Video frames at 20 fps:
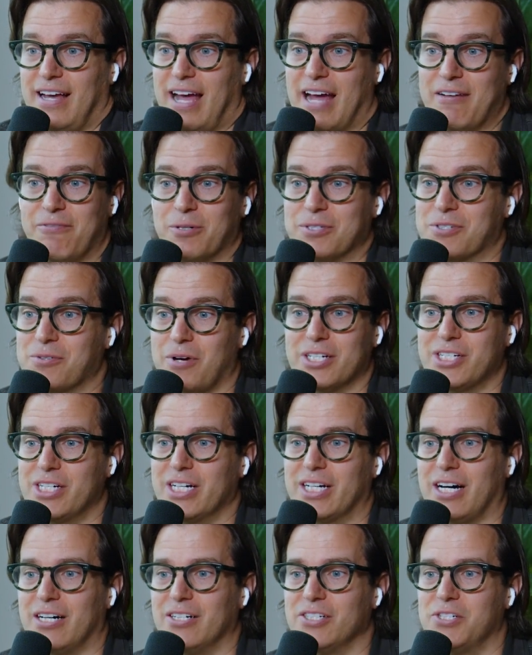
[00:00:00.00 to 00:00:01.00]
Everyone's watching
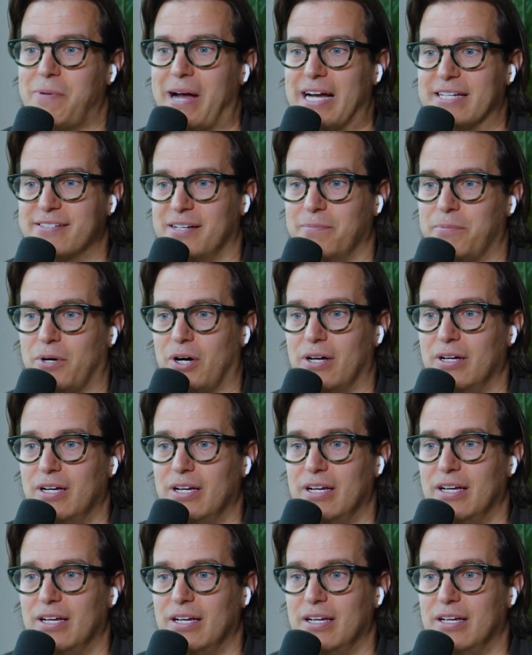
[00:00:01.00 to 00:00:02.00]
college basketball.
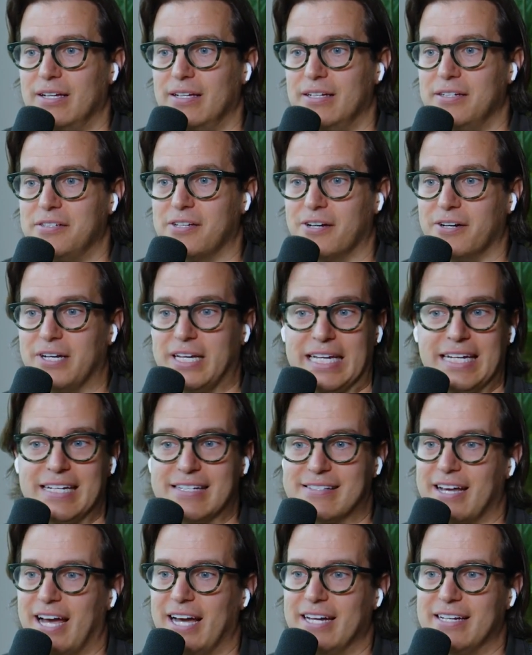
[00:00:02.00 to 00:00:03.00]
So he
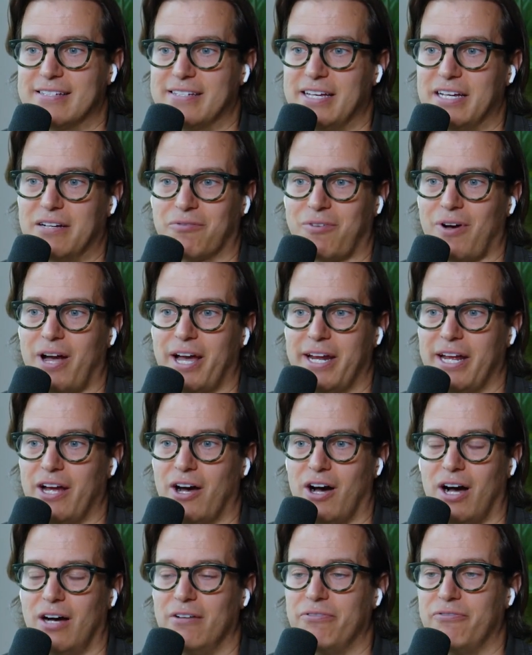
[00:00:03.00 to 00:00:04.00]
decided to take Friday
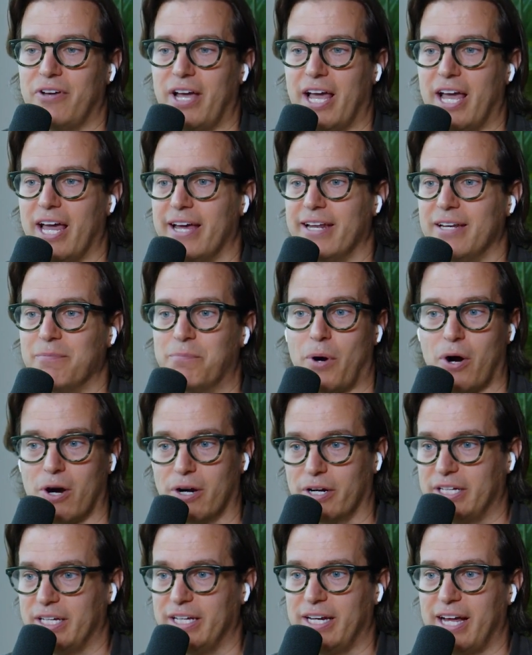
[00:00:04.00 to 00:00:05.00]
off and
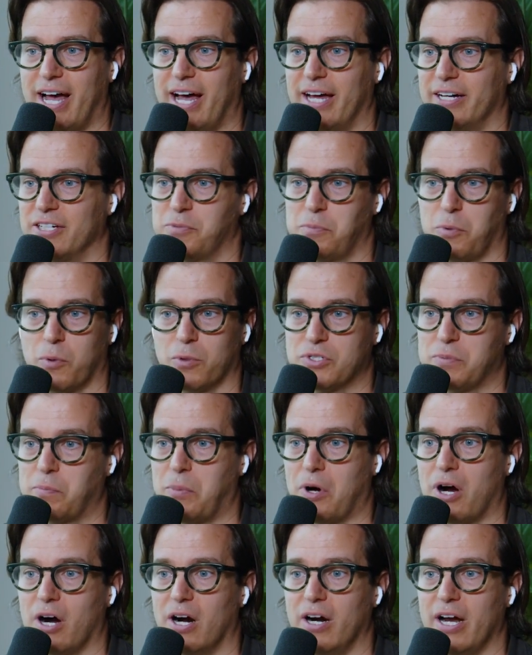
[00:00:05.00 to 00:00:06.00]
park it at a sports
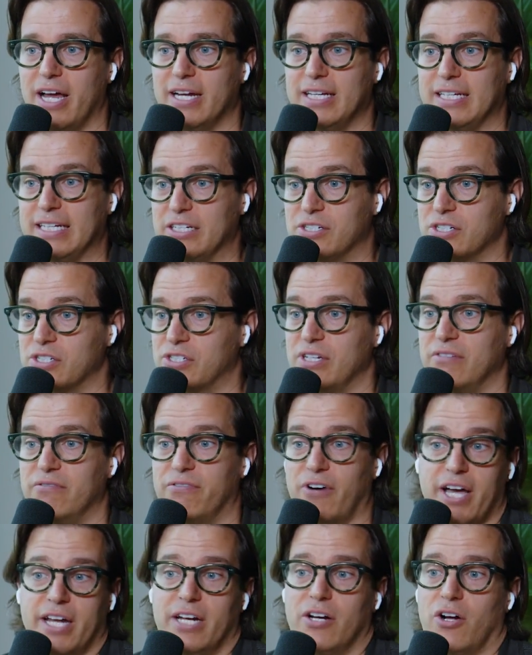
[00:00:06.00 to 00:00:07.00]
bar. And he just
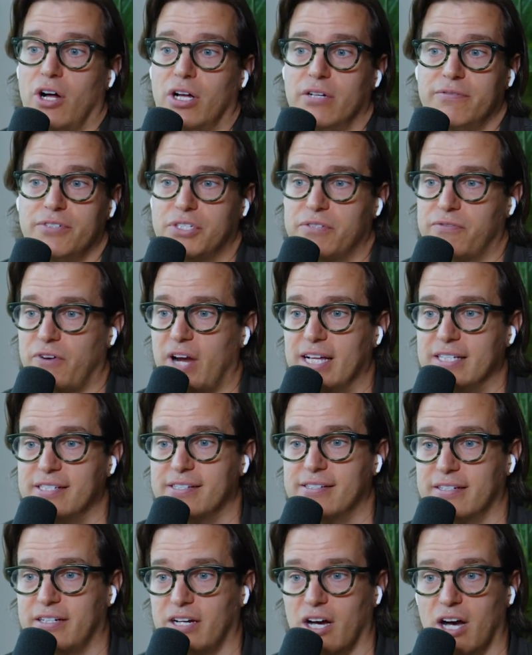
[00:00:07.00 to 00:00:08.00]
invited all of his
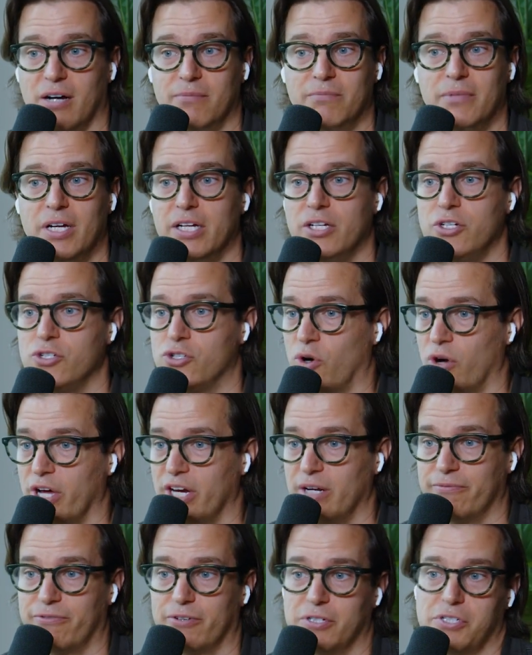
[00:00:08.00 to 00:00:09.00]
friends to come join
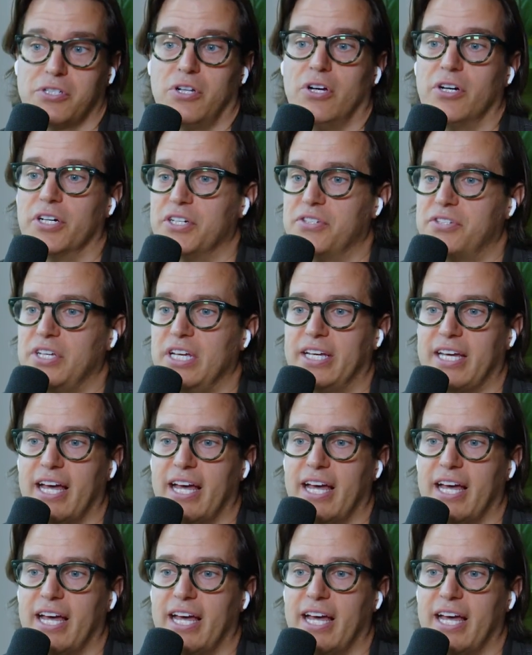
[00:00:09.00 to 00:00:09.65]
him for as long as they